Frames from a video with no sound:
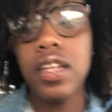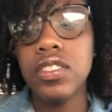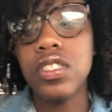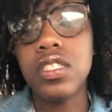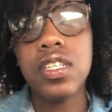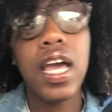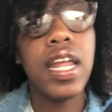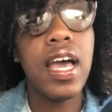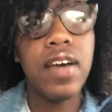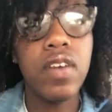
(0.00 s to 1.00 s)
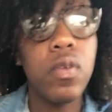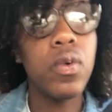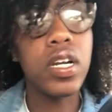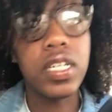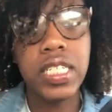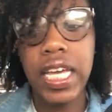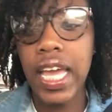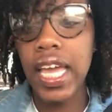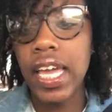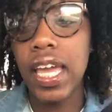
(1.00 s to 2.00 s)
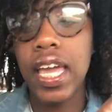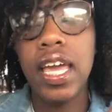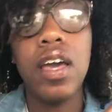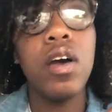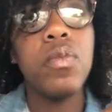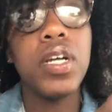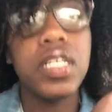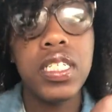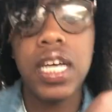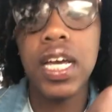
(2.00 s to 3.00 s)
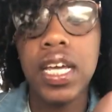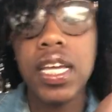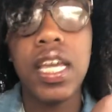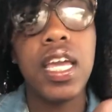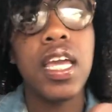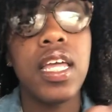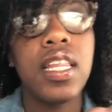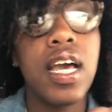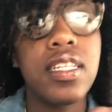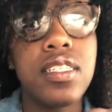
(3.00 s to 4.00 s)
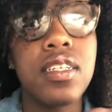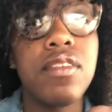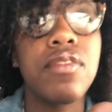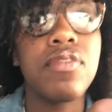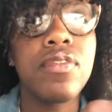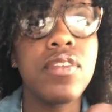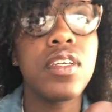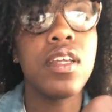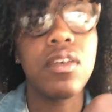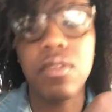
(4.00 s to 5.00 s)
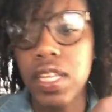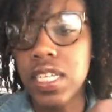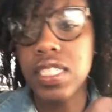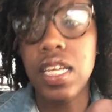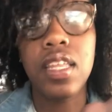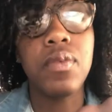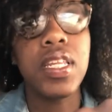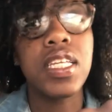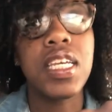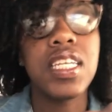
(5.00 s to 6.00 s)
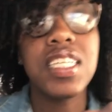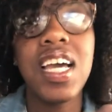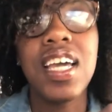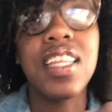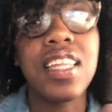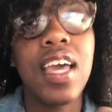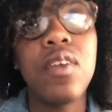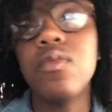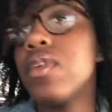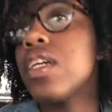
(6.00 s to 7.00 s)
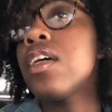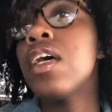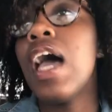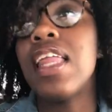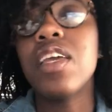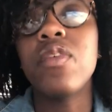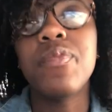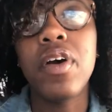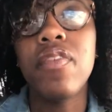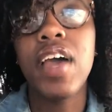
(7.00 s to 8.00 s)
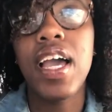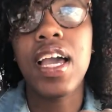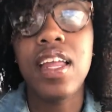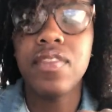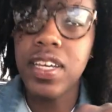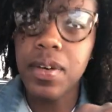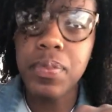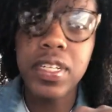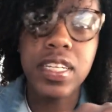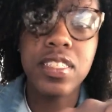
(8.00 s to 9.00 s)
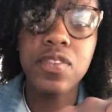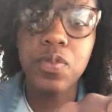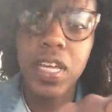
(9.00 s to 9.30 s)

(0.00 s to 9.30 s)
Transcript: and just kind of have a work day, get homework done, get lots of you know things done that we need to get done. That we, I think we both had kind of an unproductive